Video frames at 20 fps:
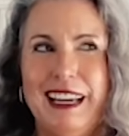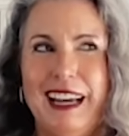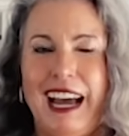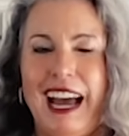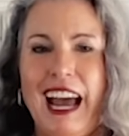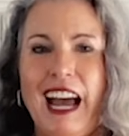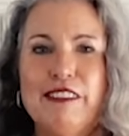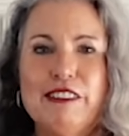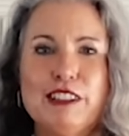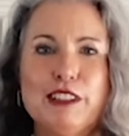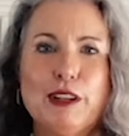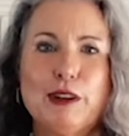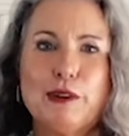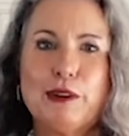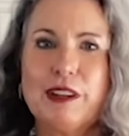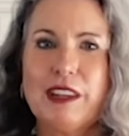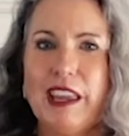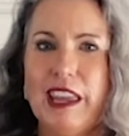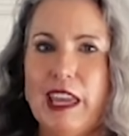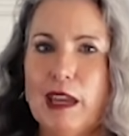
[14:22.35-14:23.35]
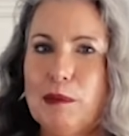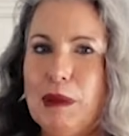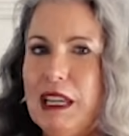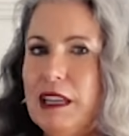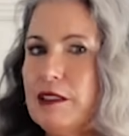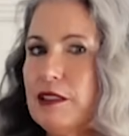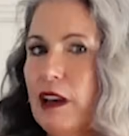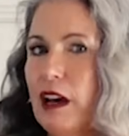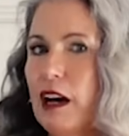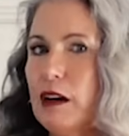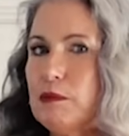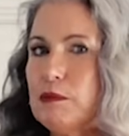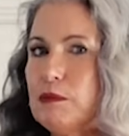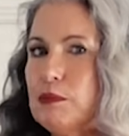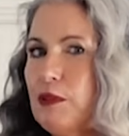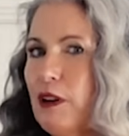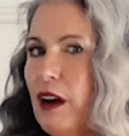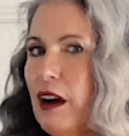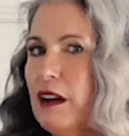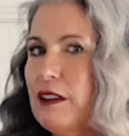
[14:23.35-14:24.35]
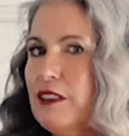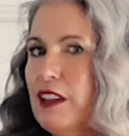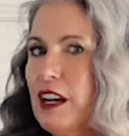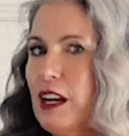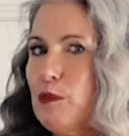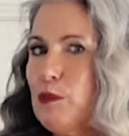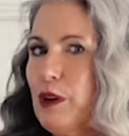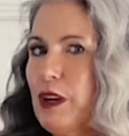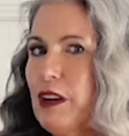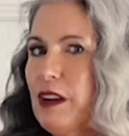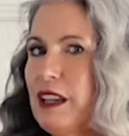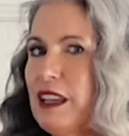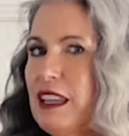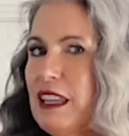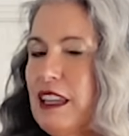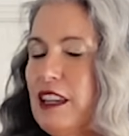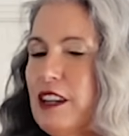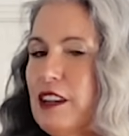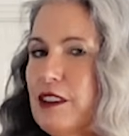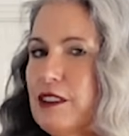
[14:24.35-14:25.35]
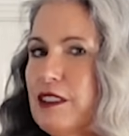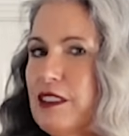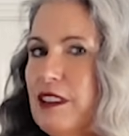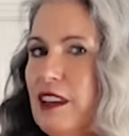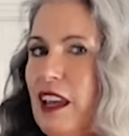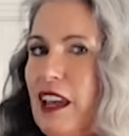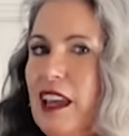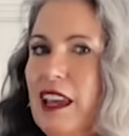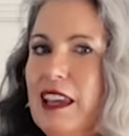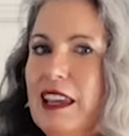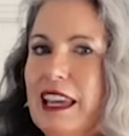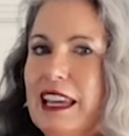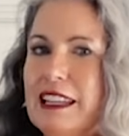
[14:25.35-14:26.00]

I have a little cami top bra that I'm wearing here today,